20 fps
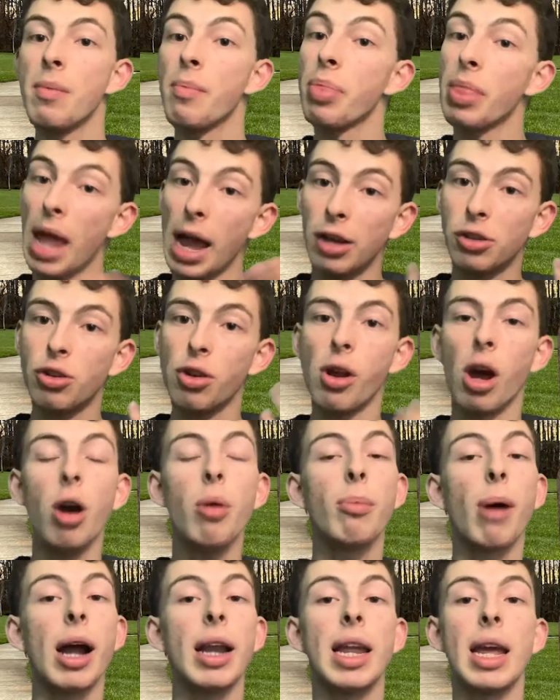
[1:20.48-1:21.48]
As you know,
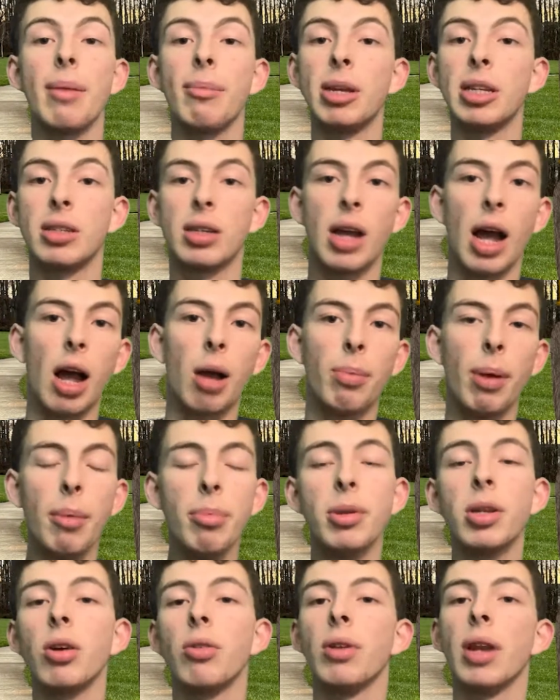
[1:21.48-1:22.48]
my name is Kyle
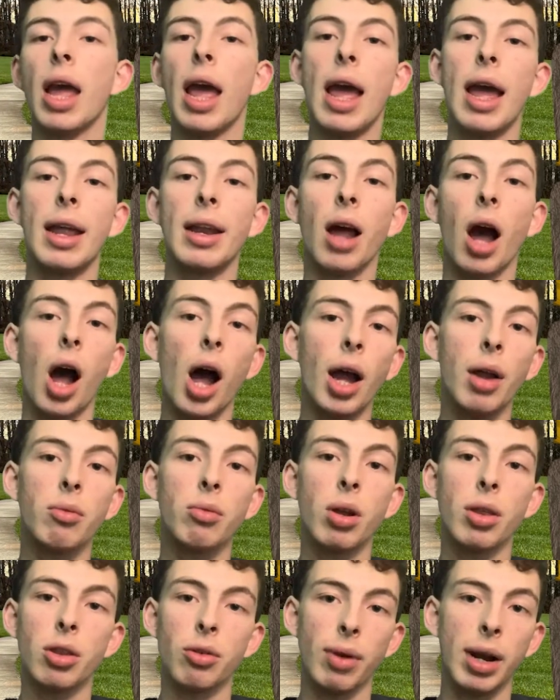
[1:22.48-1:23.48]
Pepitone, and I
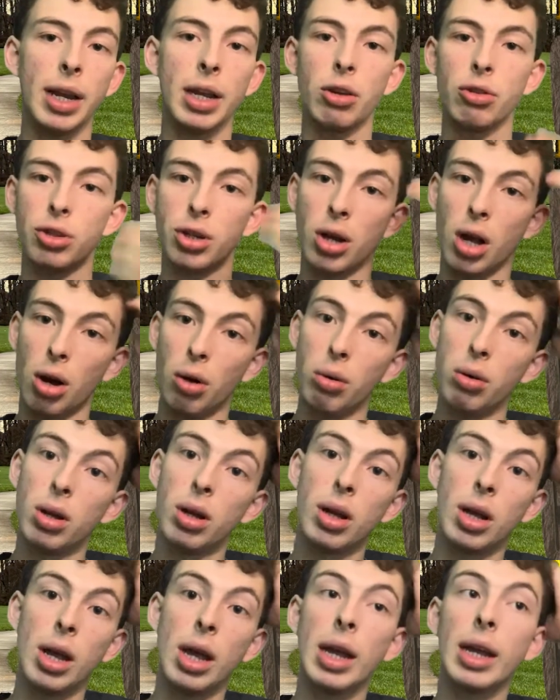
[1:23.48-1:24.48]
run the radio show
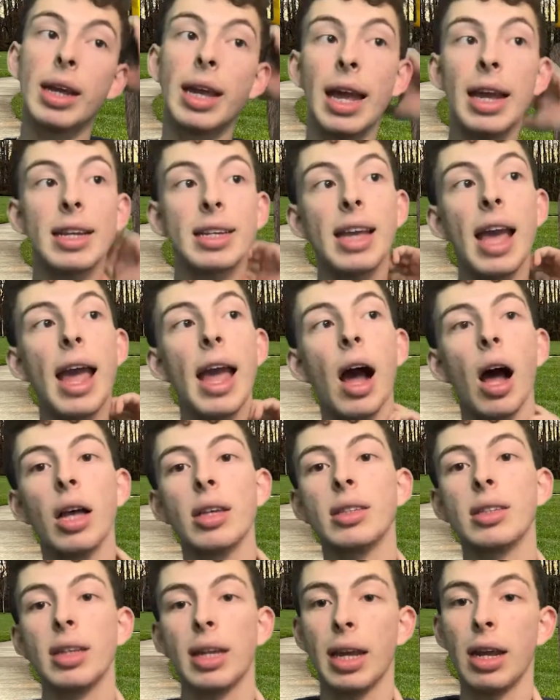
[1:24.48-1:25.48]
King's
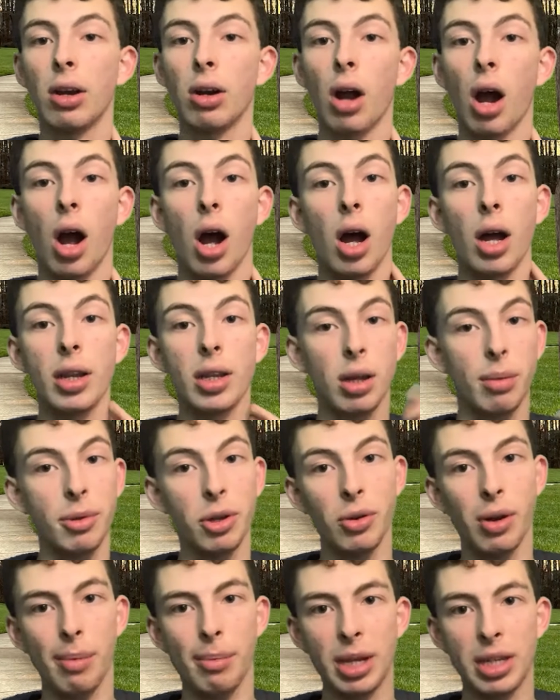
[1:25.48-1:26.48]
Chaos here on
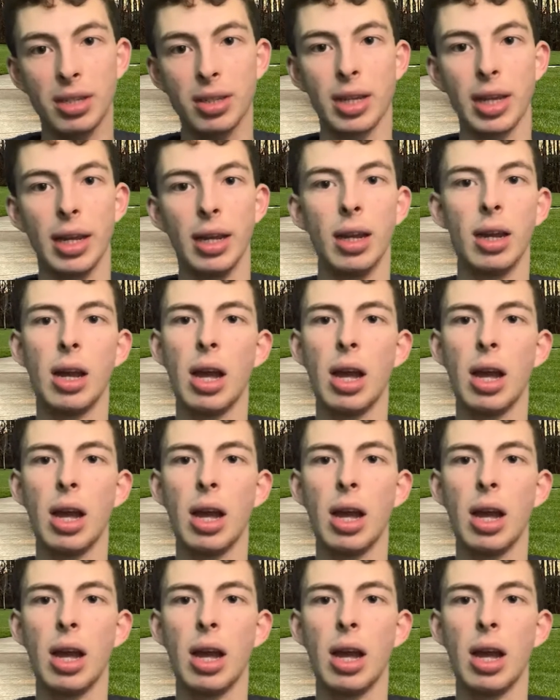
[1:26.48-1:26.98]
WMSC.